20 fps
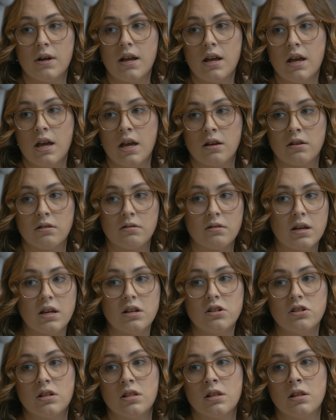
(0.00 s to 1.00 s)
what
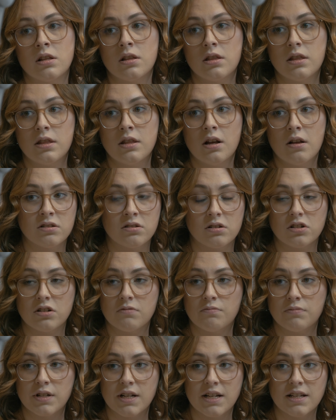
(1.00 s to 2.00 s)
angulation the surgeon
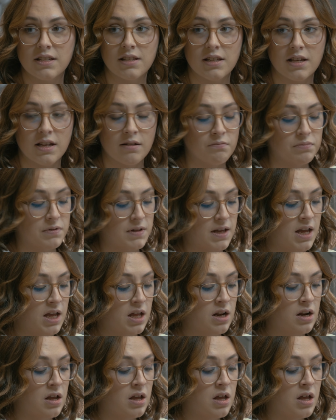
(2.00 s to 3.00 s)
placed the
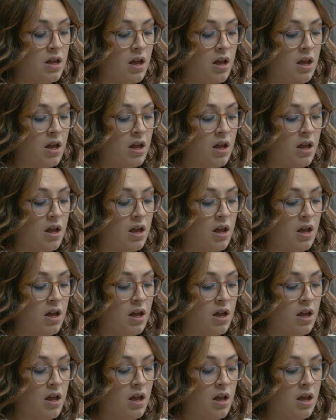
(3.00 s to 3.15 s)
implant,